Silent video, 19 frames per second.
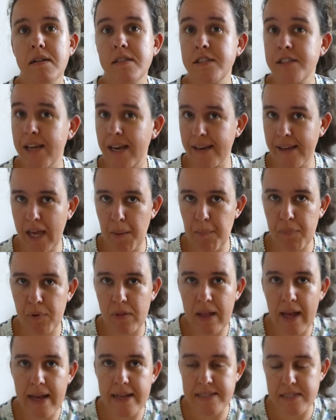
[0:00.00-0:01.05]
Jen Campbell
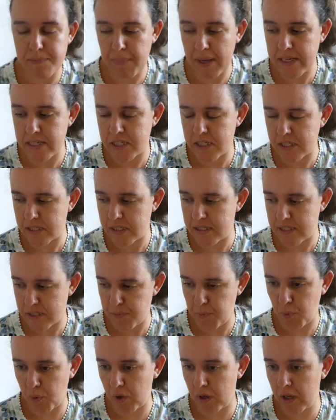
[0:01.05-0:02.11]
has mentioned this
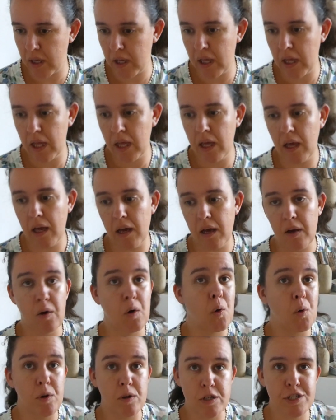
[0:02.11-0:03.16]
book
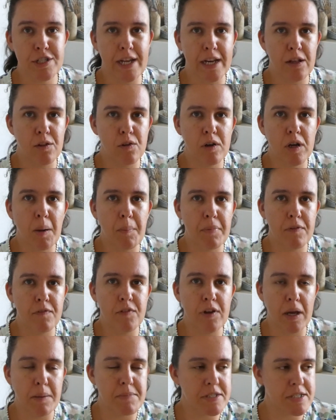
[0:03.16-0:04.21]
on her channel a couple of
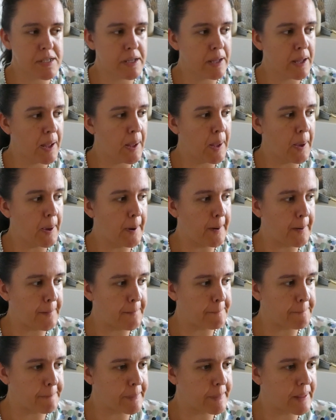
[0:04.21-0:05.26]
times.
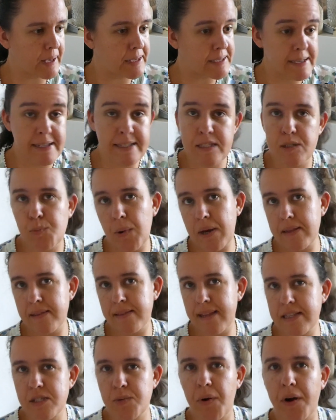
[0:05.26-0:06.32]
At least
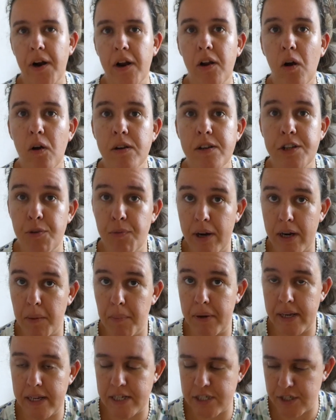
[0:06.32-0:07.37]
that's where I got the
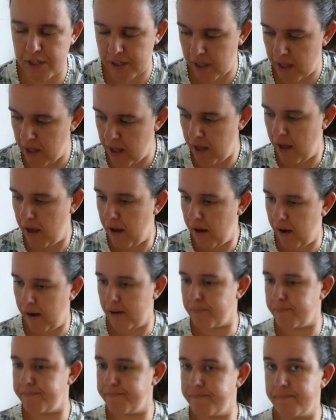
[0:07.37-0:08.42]
recommendation.
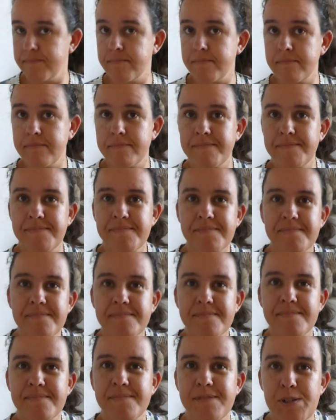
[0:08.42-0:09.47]

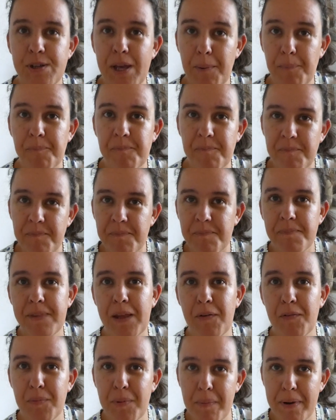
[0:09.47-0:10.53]
So yeah,
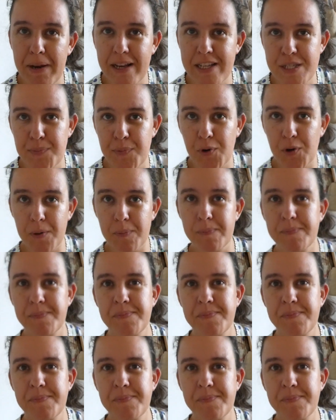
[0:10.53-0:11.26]
that will be my next book.